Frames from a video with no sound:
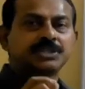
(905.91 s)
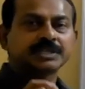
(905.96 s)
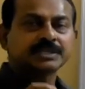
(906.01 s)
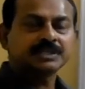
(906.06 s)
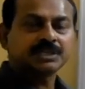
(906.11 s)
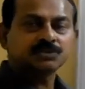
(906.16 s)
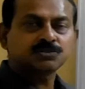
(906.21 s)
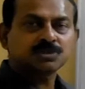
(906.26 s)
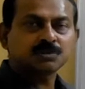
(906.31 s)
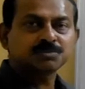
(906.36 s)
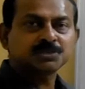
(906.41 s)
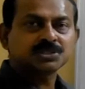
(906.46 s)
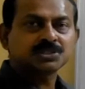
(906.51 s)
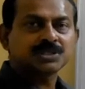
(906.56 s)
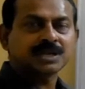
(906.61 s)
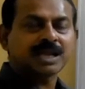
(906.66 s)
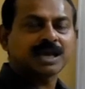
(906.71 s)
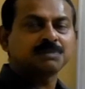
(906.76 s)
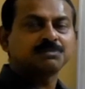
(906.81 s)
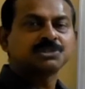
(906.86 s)
thickness of
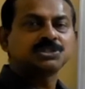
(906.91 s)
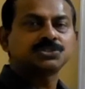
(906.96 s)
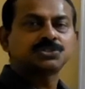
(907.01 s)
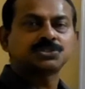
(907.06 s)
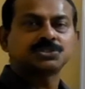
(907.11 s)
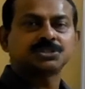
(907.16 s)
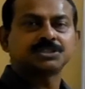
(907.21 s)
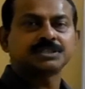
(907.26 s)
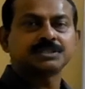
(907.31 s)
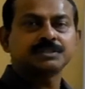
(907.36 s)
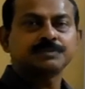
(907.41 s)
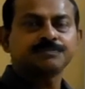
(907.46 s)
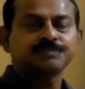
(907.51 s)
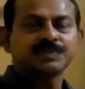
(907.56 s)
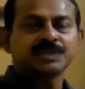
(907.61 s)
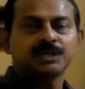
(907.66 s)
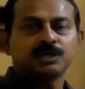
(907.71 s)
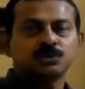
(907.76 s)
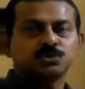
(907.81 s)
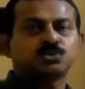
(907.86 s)
the slab is
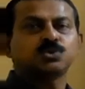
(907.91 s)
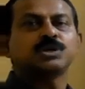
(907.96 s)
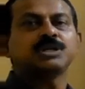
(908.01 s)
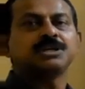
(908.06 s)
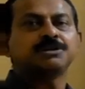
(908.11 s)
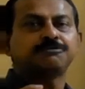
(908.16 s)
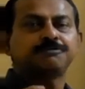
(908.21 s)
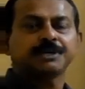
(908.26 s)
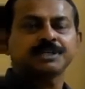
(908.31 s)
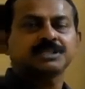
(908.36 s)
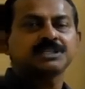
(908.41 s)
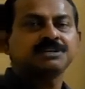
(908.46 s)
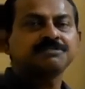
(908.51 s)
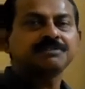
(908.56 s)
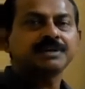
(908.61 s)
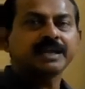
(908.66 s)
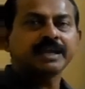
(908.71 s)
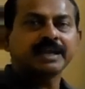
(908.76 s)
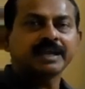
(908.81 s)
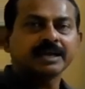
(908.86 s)
T, so
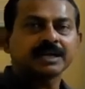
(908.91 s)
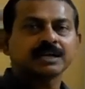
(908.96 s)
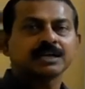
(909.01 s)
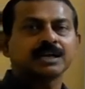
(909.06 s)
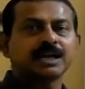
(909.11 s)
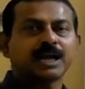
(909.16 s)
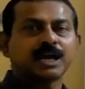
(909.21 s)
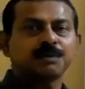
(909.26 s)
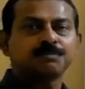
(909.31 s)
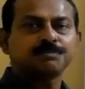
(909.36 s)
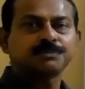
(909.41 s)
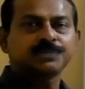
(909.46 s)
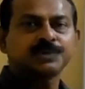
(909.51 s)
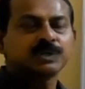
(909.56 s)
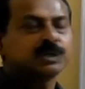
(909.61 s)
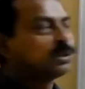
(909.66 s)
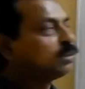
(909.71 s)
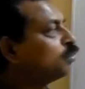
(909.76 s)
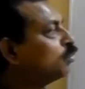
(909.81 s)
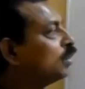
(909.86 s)
effective air
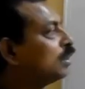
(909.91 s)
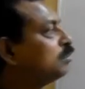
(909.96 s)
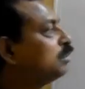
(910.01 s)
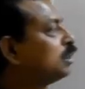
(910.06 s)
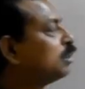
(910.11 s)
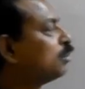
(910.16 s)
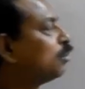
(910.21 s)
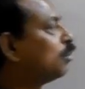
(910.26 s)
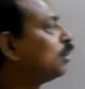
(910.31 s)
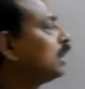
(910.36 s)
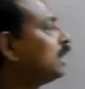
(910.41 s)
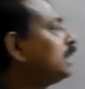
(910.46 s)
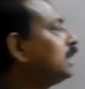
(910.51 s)
gap will be